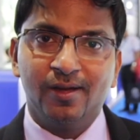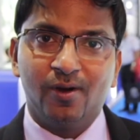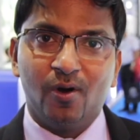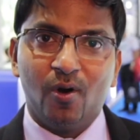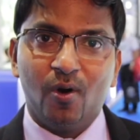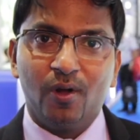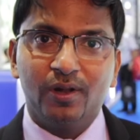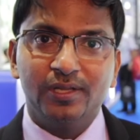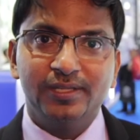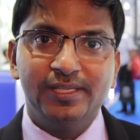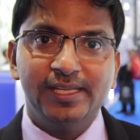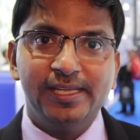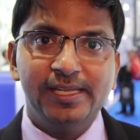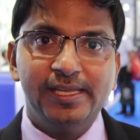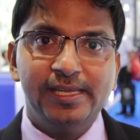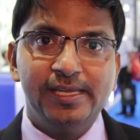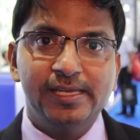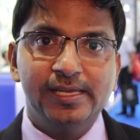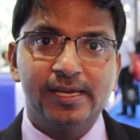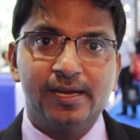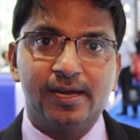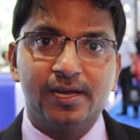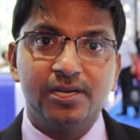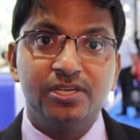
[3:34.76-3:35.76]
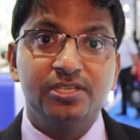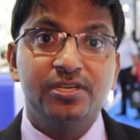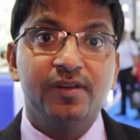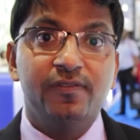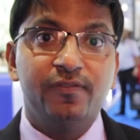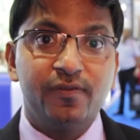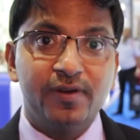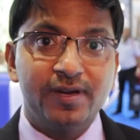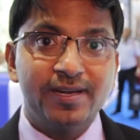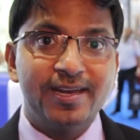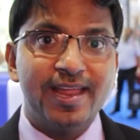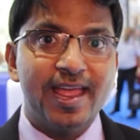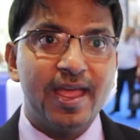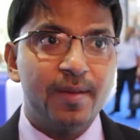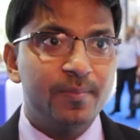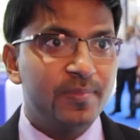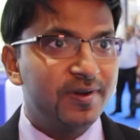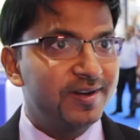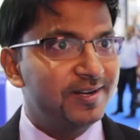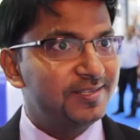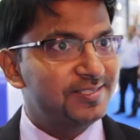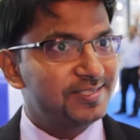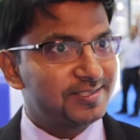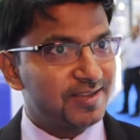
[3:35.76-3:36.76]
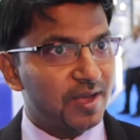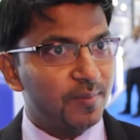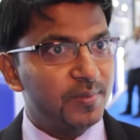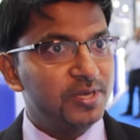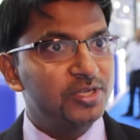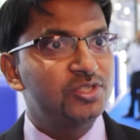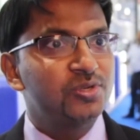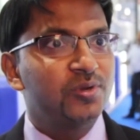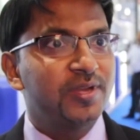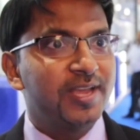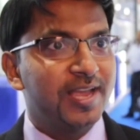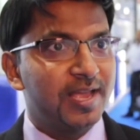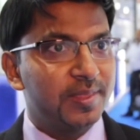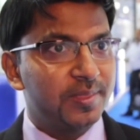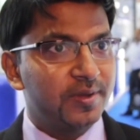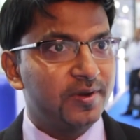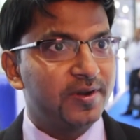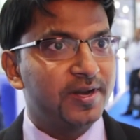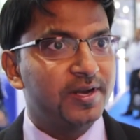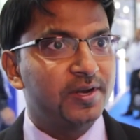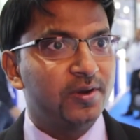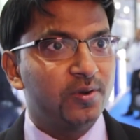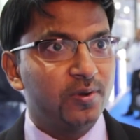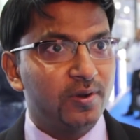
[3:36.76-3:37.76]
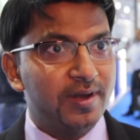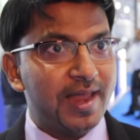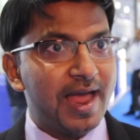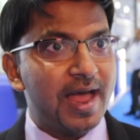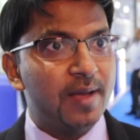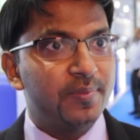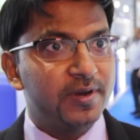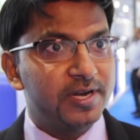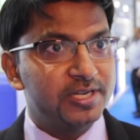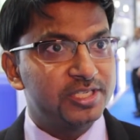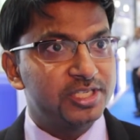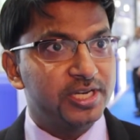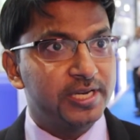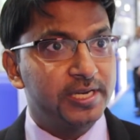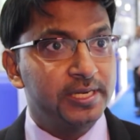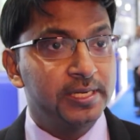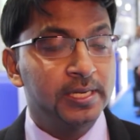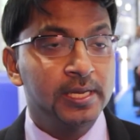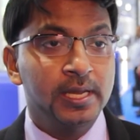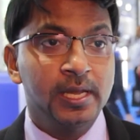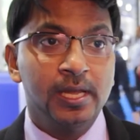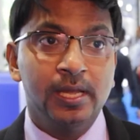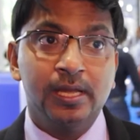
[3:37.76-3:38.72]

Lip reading: all the different Emirates coming together and collaborating,